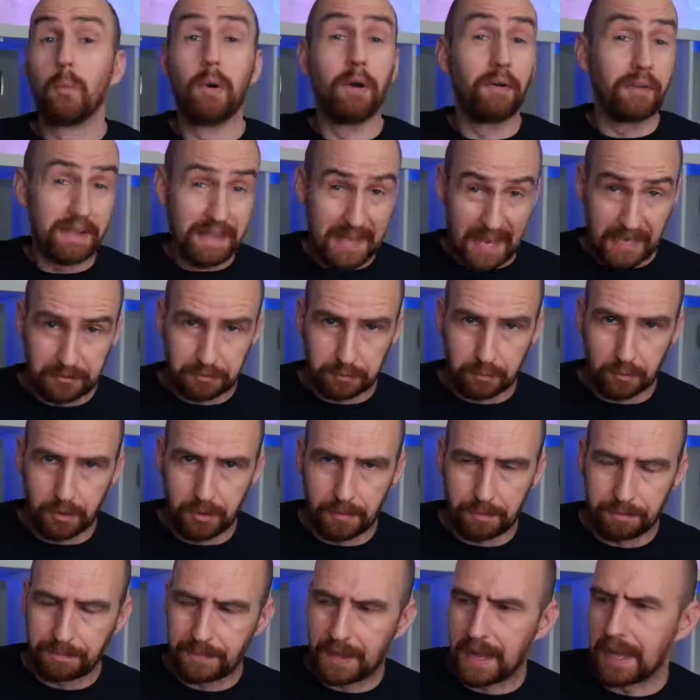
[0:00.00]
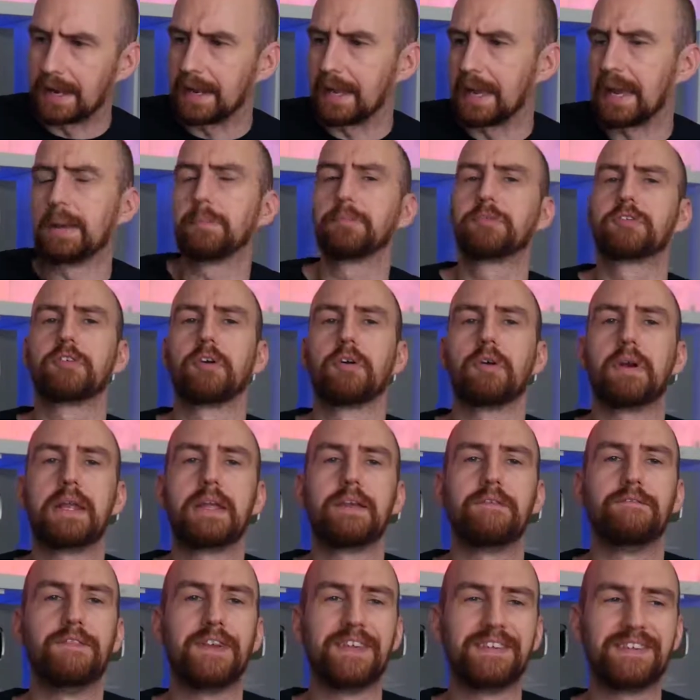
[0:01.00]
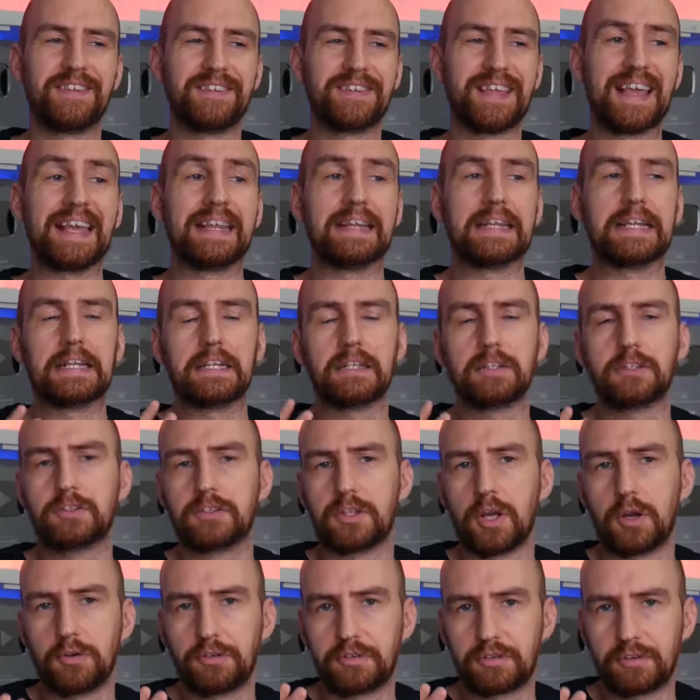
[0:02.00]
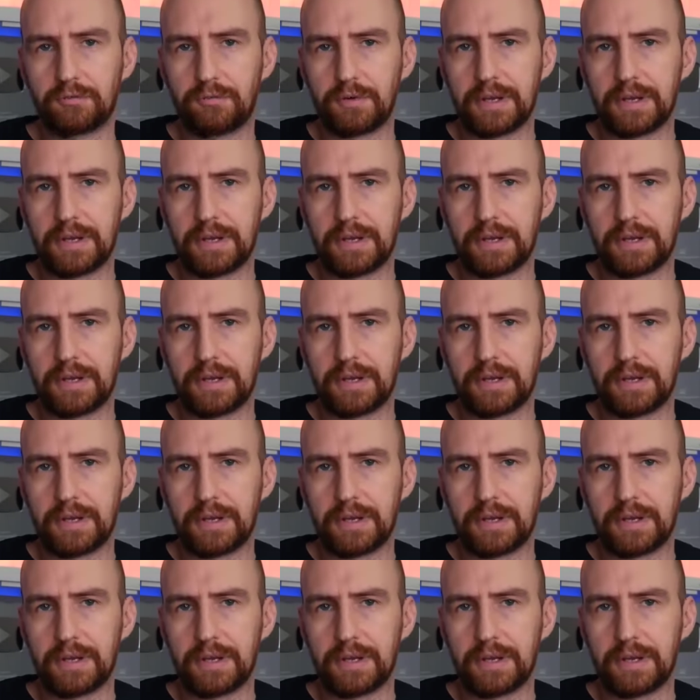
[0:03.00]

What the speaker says: Well, guess what? And I am sorry, this is a little dose of